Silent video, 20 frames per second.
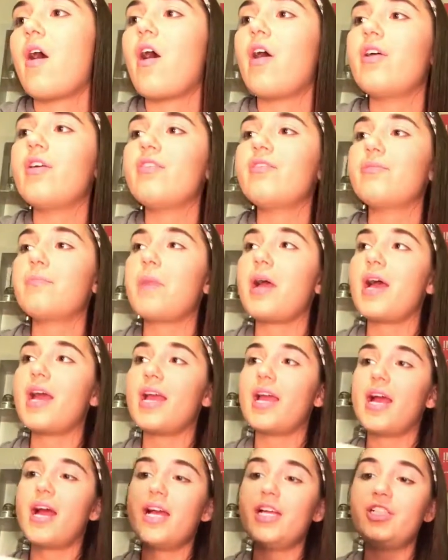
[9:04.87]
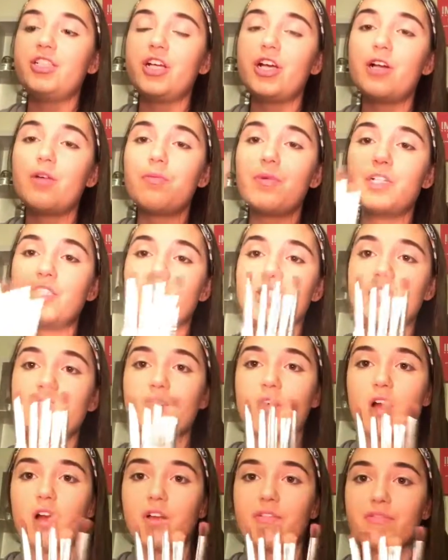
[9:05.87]
All of my eyeshadow
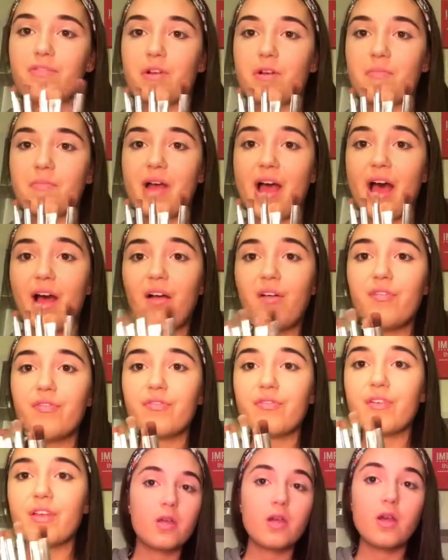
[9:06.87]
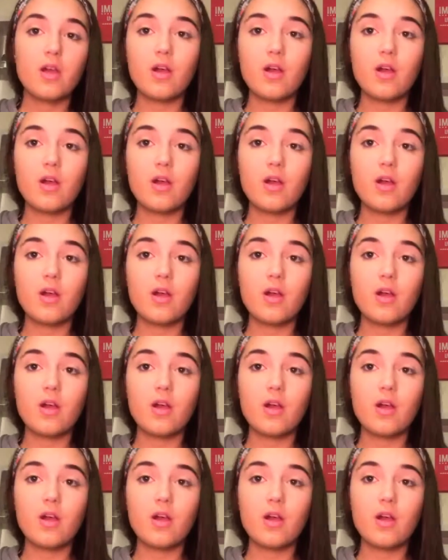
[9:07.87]
brushes are from e.l.f.